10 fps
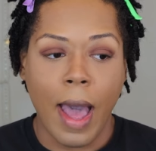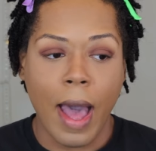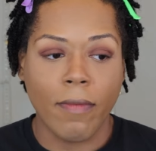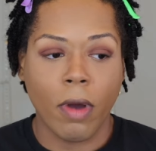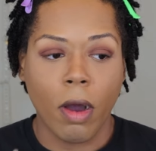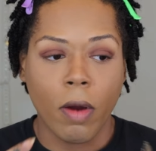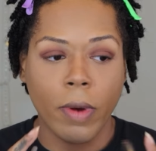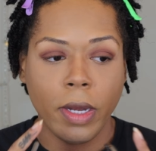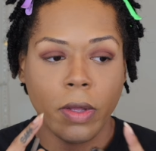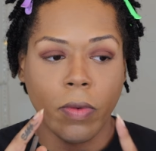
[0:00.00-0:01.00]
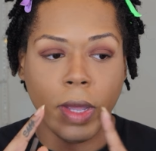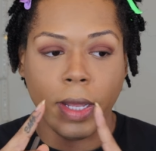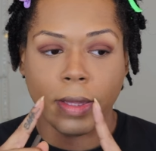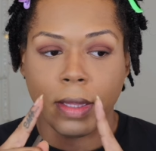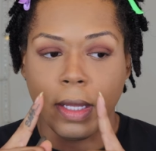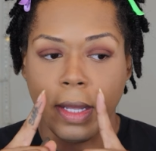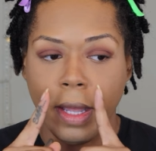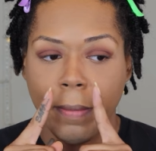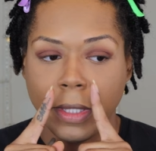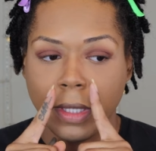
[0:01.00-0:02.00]
I've already created
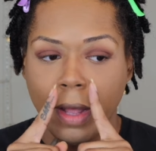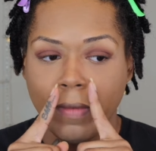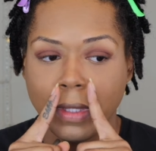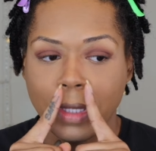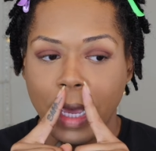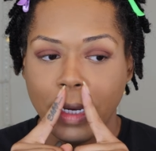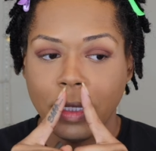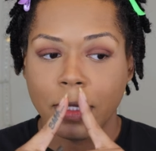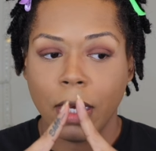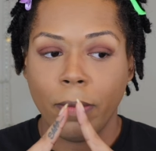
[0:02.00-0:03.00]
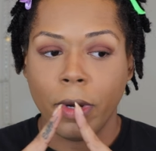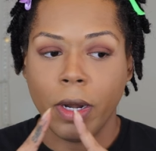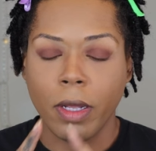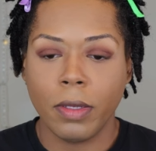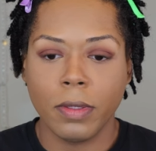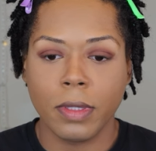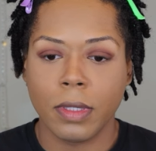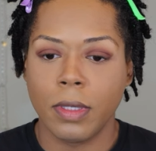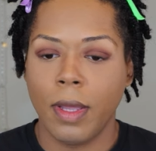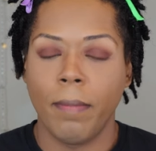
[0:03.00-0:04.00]
the image of a slightly slimmer nose